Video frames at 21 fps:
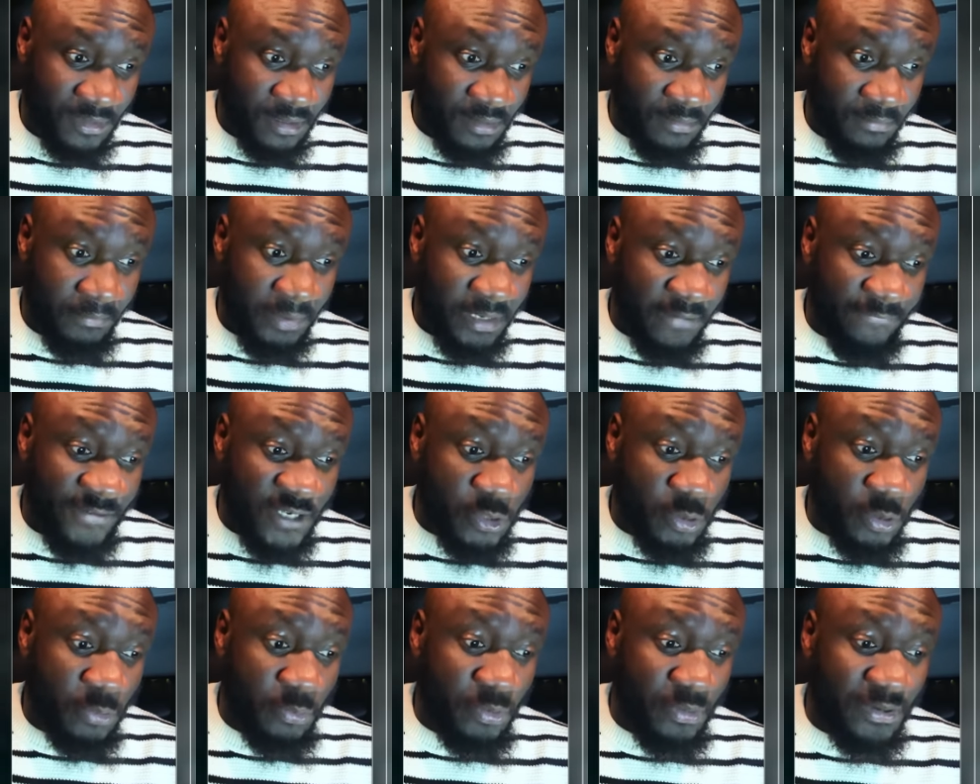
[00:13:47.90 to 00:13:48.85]

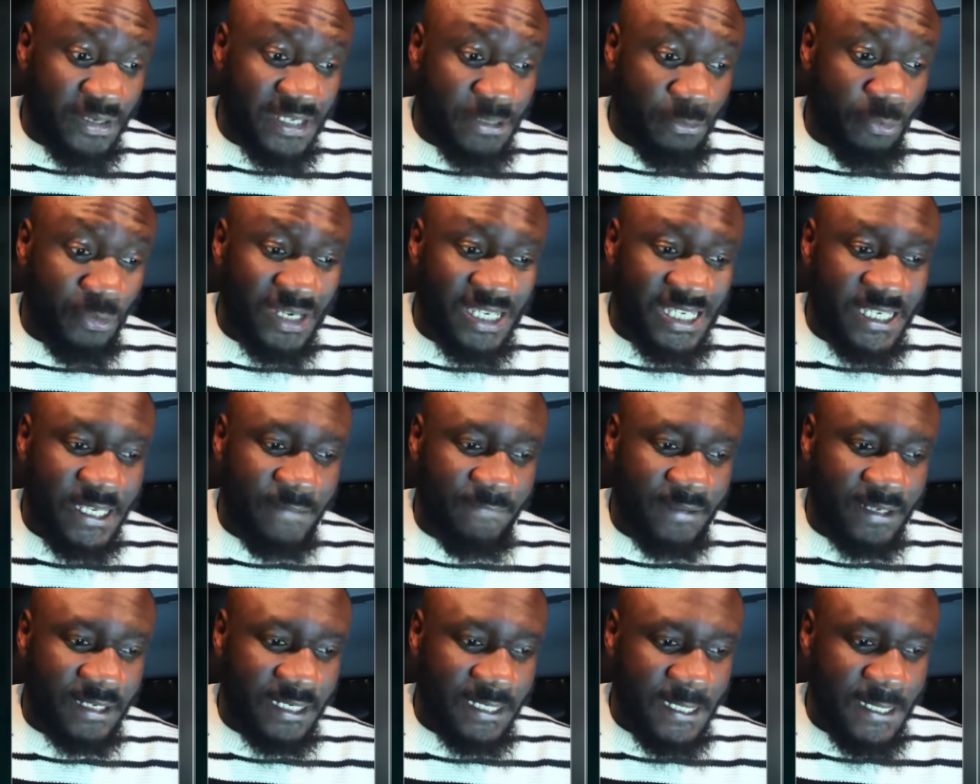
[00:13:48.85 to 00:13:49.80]
Beneficiaries will receive
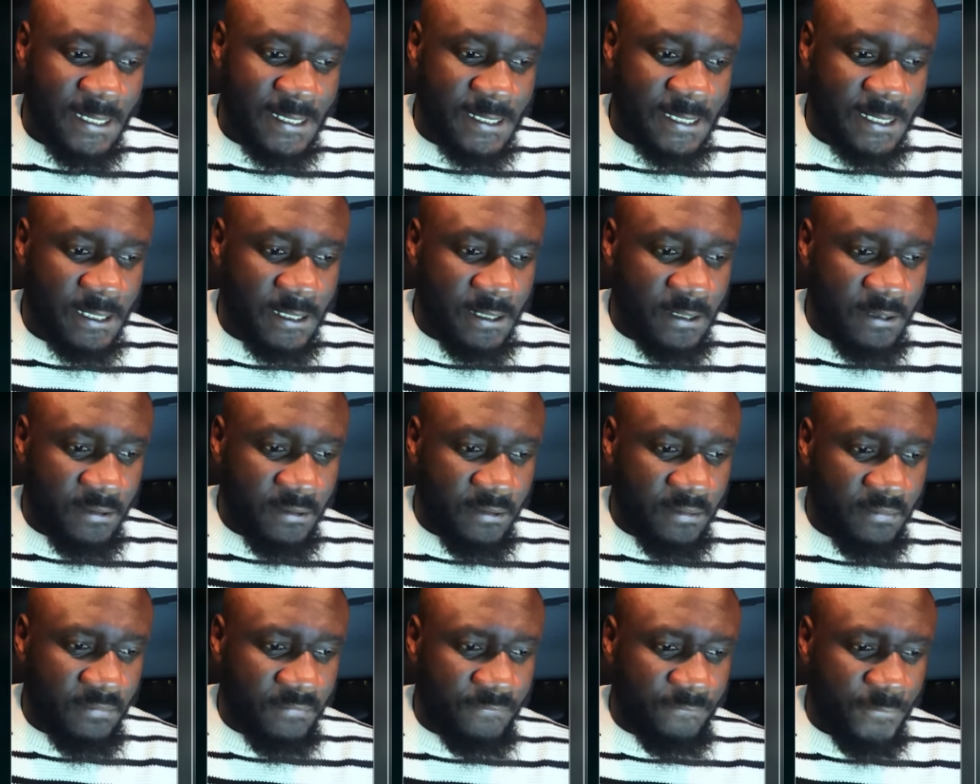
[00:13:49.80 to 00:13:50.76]
at least
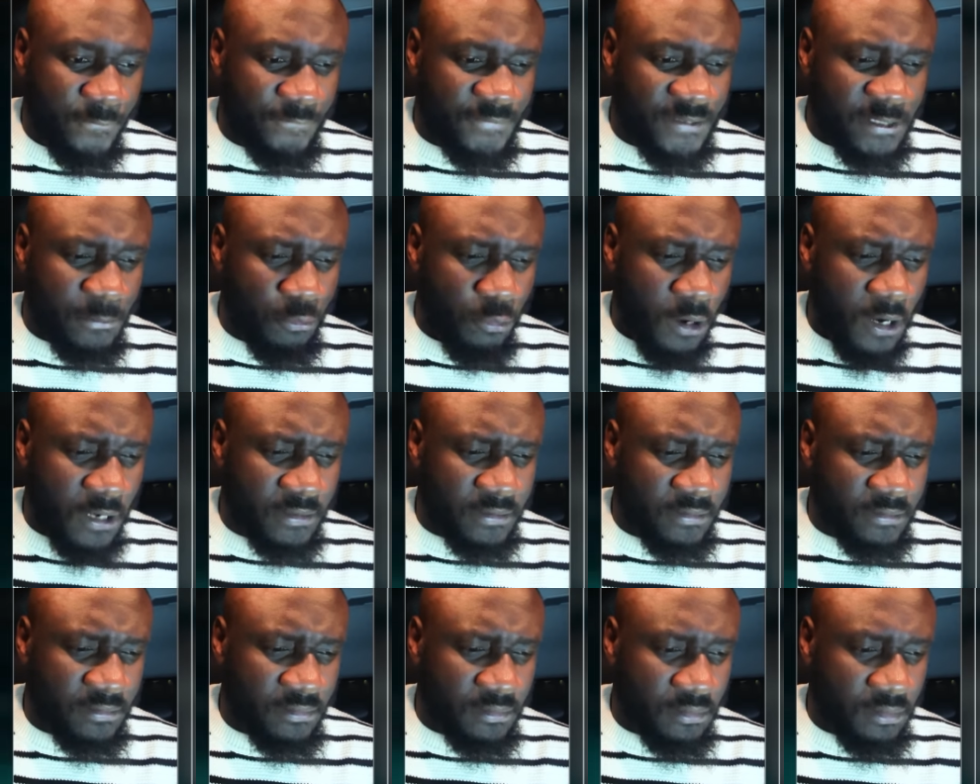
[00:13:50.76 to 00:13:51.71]

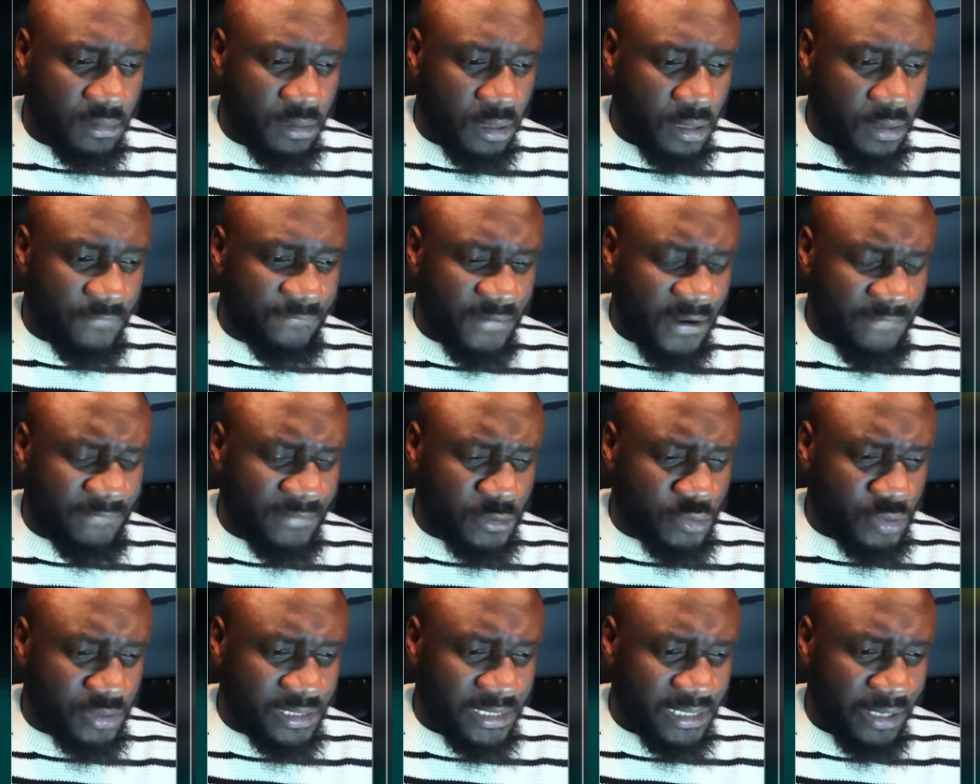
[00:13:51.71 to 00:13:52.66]

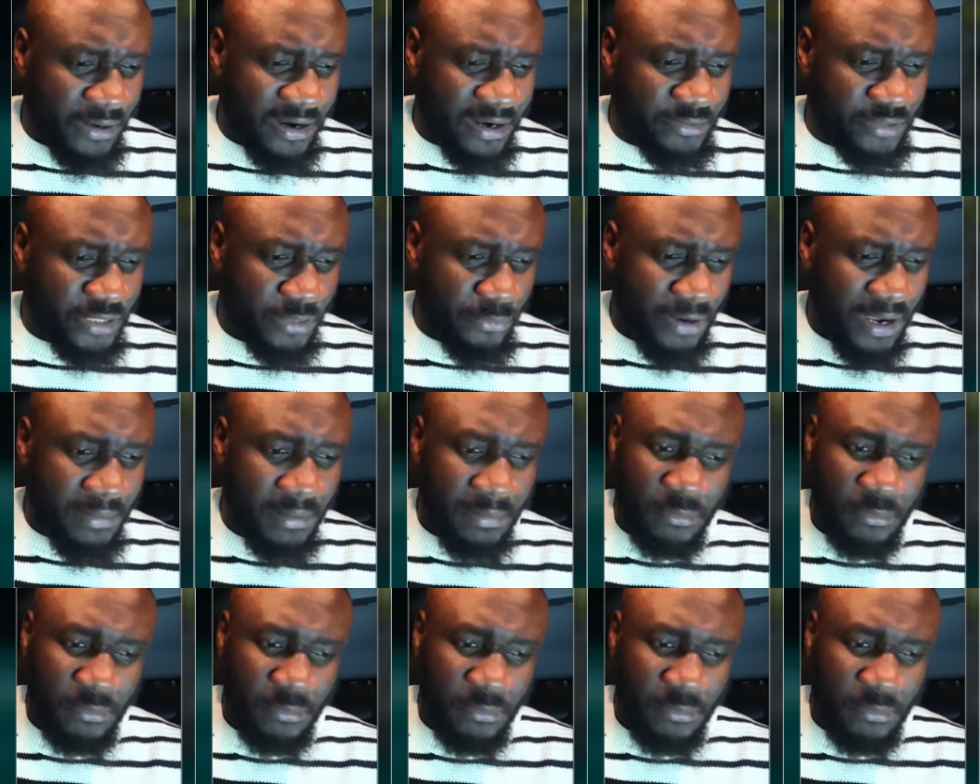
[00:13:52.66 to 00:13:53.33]
51,500 dirham.